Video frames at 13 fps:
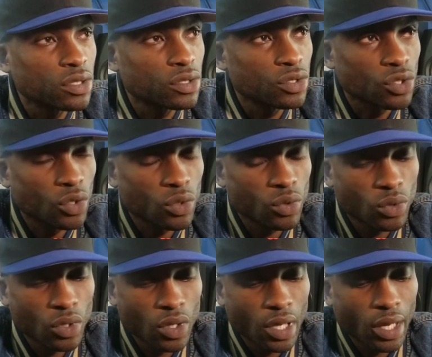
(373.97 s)
So
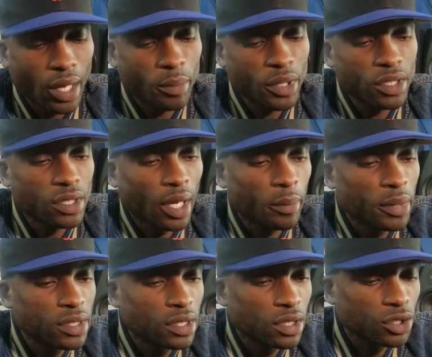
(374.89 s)
I may
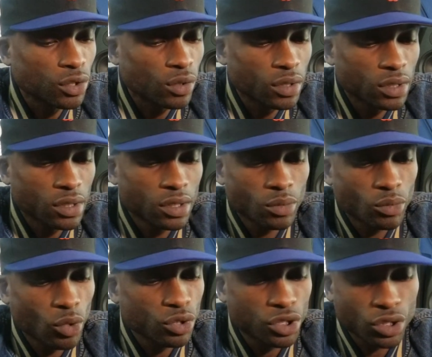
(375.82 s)
touch on an
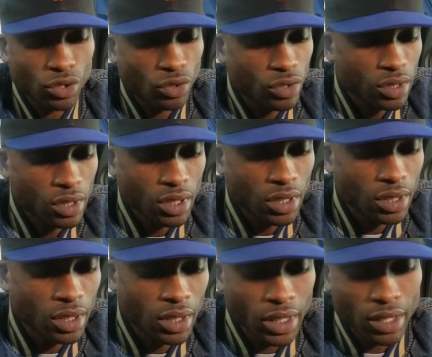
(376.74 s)
emotion or
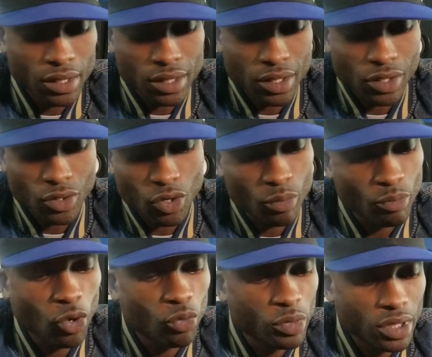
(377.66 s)
an incident or a
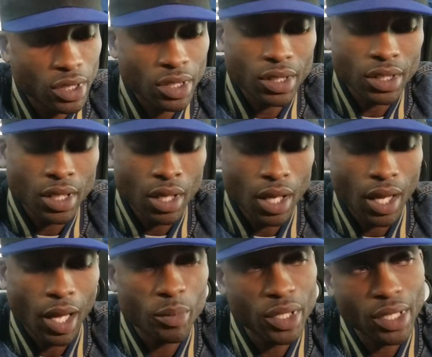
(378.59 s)
moment, and I
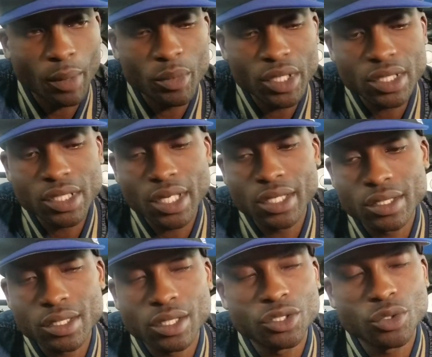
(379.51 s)
may say it in
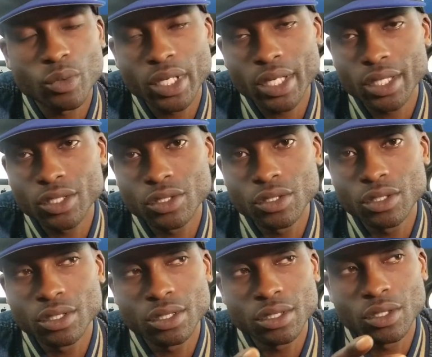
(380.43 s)
such a way that
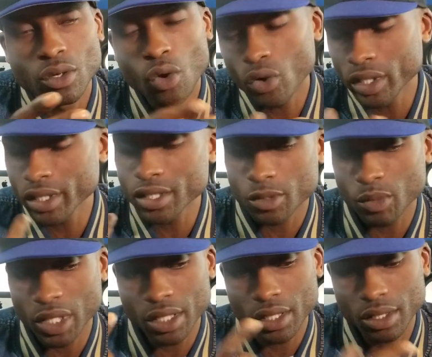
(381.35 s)
the audience
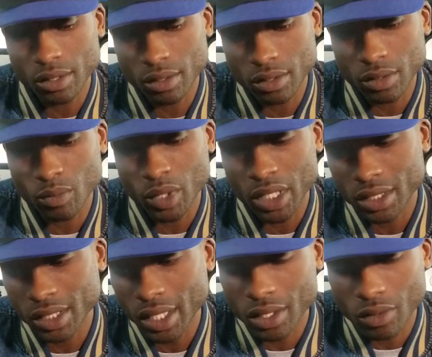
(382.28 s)
may
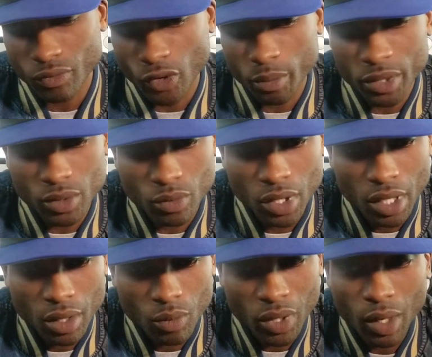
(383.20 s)
take from it
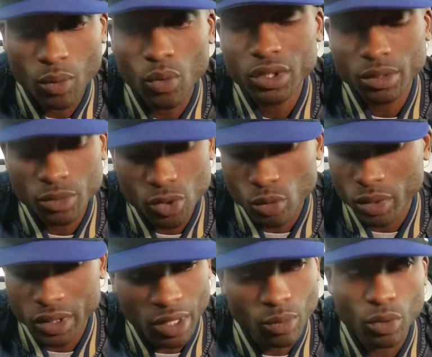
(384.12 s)
what I want them to, but
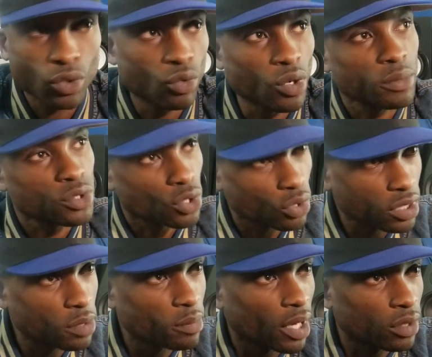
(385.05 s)
they won't know what I'm talking
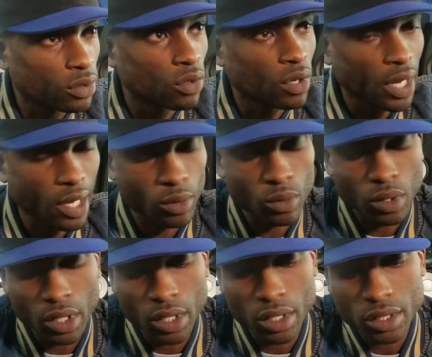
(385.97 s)
about or how
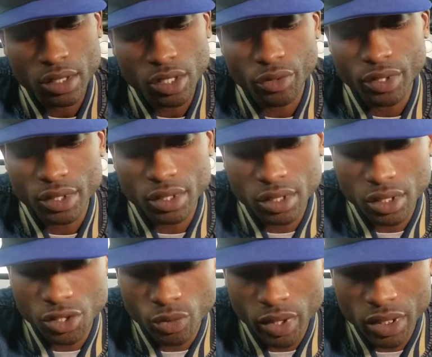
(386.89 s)
serious the
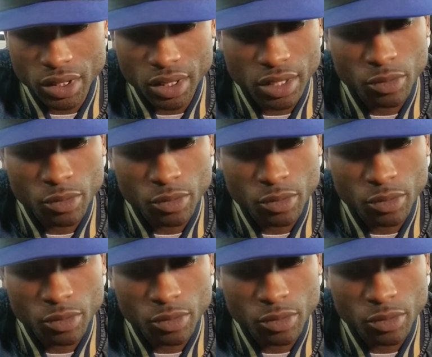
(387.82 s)
situation is.